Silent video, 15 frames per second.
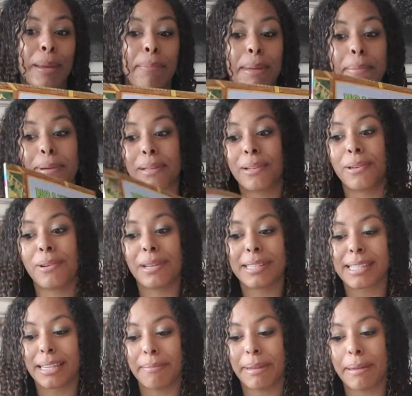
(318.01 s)
biblical.
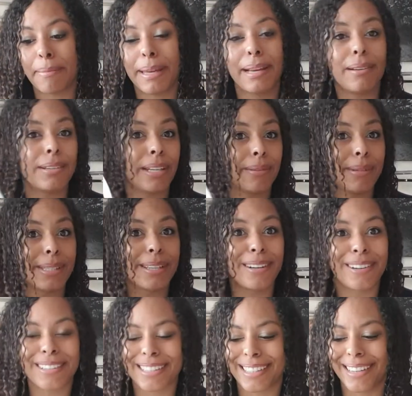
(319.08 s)
It's going to be about Noah's
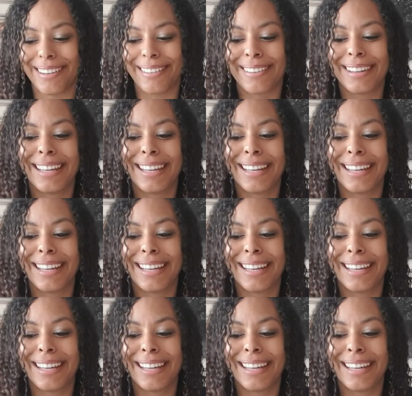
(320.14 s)
Ark, so